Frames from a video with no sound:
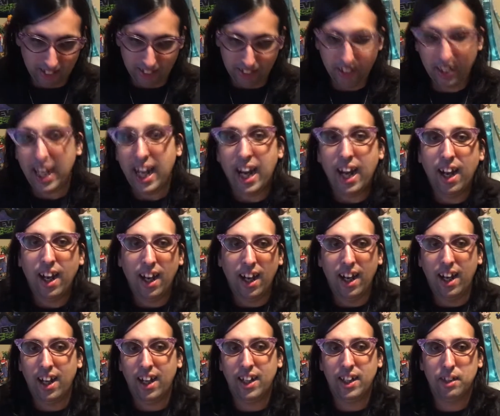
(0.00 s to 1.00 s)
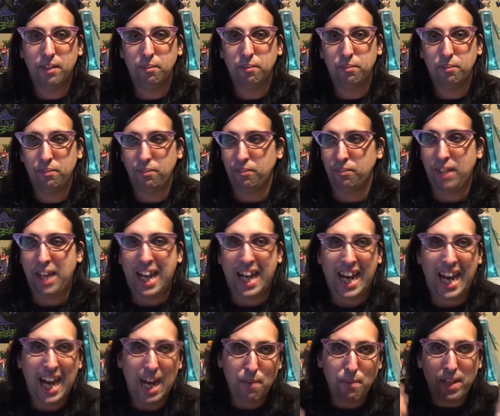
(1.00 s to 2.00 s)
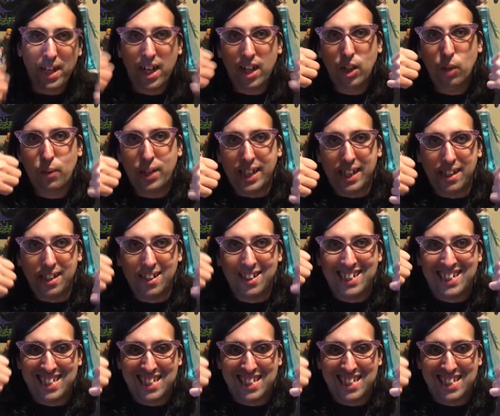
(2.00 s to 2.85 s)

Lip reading: So yeah, happy Halloween.